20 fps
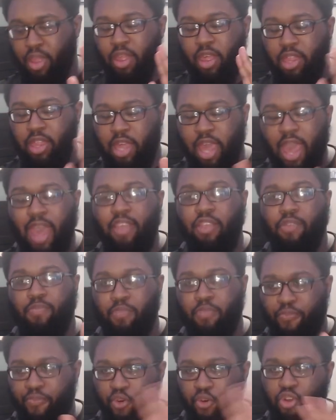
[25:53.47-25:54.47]
And yes,
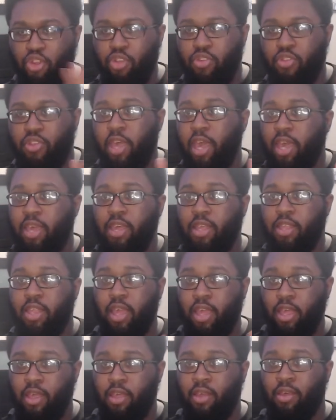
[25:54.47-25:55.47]
before you say
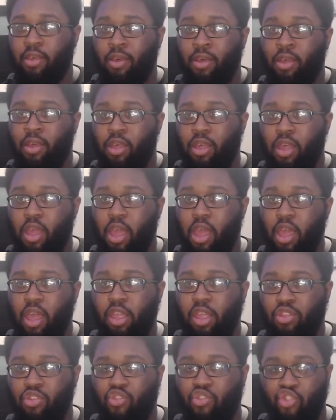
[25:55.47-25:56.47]
anything,
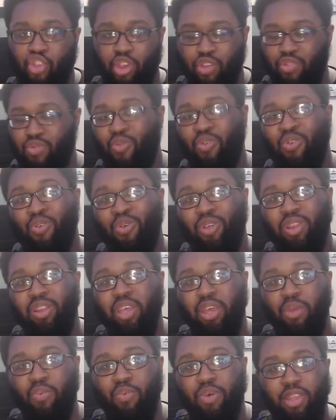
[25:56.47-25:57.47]
it
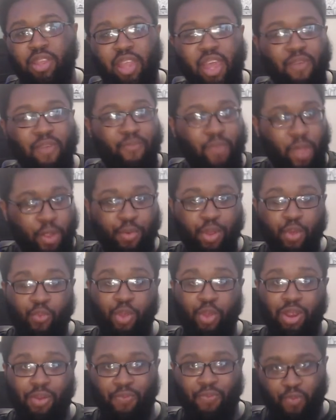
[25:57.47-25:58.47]
genuinely was a very
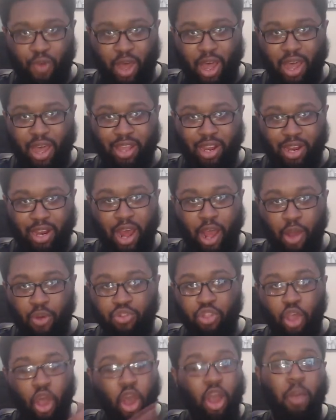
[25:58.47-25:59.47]
weird find, and
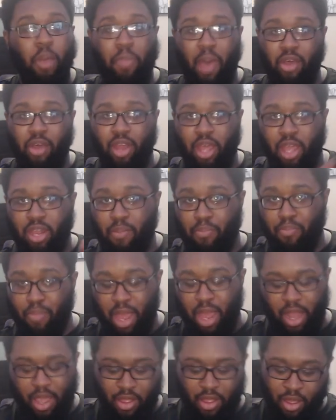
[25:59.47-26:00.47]
I'll talk about it in a
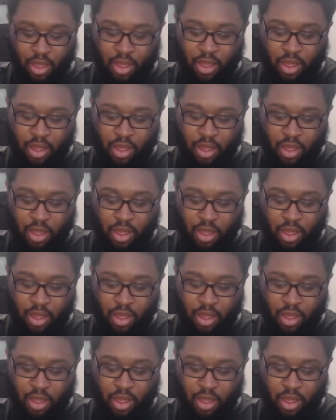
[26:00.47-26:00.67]
minute.